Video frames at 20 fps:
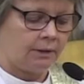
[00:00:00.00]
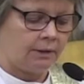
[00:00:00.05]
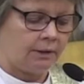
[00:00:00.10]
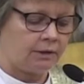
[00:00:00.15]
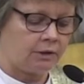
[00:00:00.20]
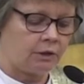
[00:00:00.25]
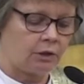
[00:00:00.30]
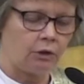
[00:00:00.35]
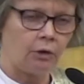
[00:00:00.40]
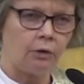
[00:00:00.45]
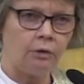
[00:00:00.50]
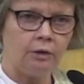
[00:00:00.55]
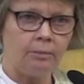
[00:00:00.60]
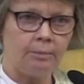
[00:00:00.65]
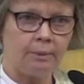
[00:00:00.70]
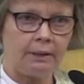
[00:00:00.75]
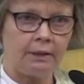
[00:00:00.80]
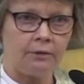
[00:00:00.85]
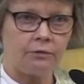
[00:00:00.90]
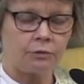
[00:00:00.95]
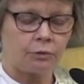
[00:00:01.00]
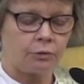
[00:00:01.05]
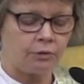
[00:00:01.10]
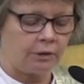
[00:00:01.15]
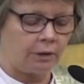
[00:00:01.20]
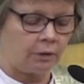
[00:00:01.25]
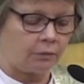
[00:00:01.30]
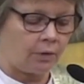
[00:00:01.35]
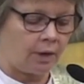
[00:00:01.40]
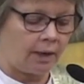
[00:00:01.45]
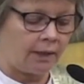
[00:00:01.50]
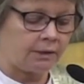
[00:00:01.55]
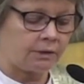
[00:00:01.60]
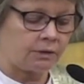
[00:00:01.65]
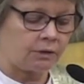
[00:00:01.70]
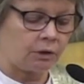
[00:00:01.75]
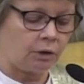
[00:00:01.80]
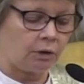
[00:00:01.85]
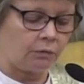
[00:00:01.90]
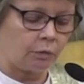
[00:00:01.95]
it can only be through the
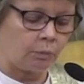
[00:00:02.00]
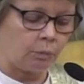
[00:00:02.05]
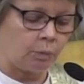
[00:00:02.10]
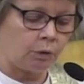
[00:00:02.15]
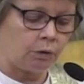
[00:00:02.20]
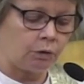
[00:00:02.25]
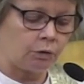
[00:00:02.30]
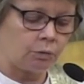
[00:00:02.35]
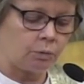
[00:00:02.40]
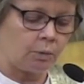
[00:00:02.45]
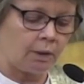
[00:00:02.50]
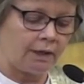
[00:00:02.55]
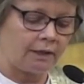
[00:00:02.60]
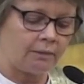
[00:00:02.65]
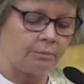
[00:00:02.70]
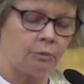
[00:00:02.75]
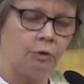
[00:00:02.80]
arising of a worldwide